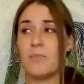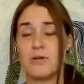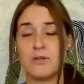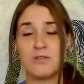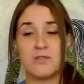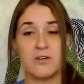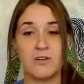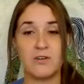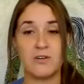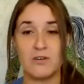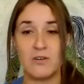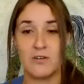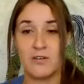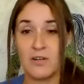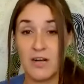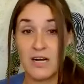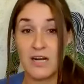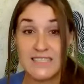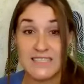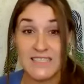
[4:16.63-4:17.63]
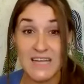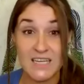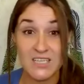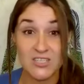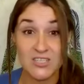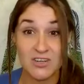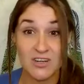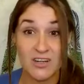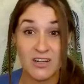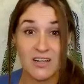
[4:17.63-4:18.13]
personal or
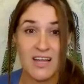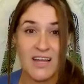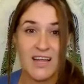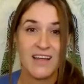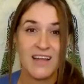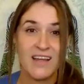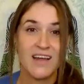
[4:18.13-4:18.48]
ancestral,